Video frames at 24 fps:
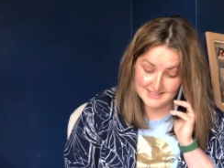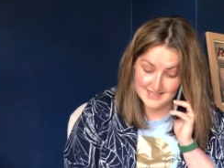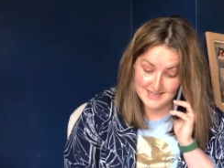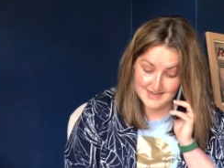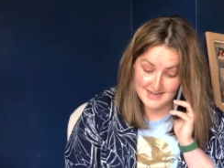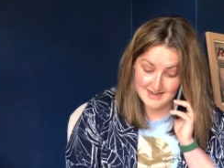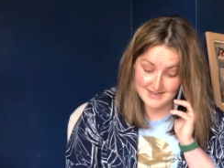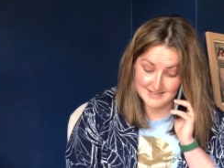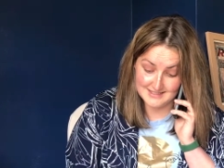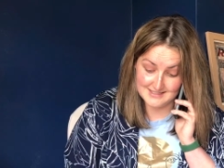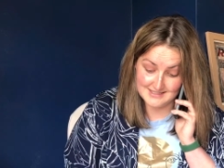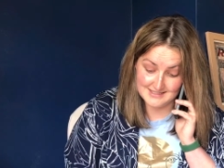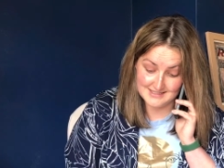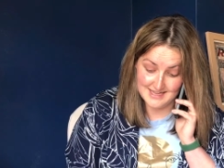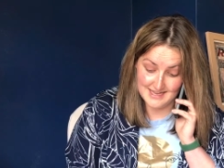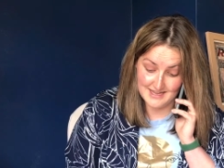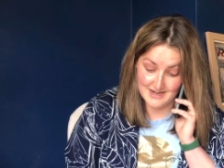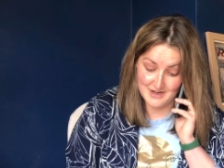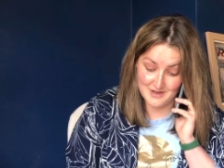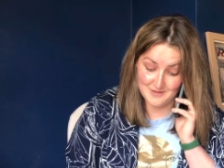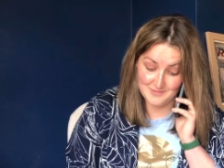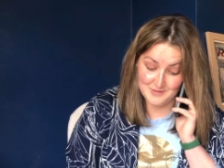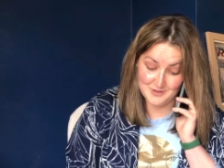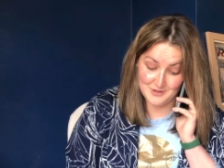in and set
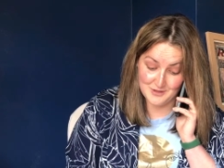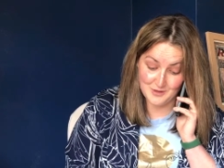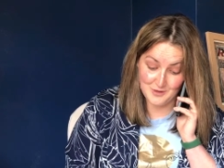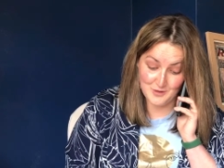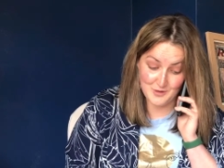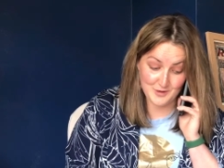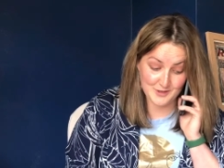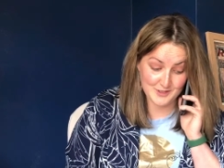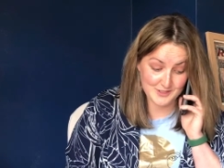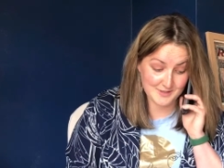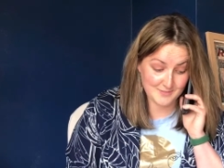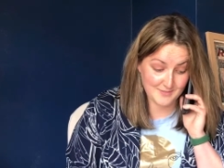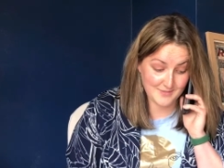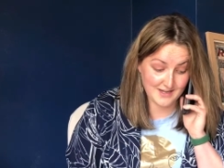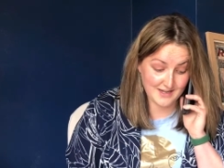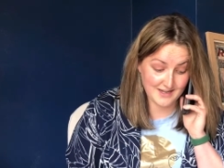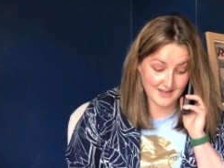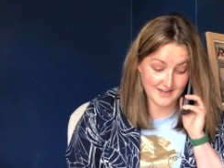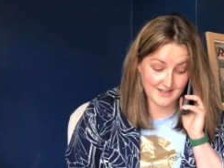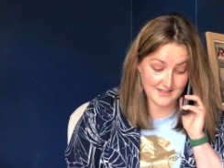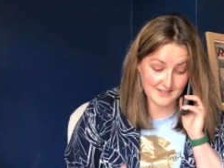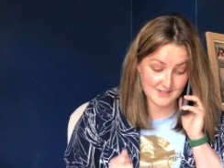up Noodlehorse Media.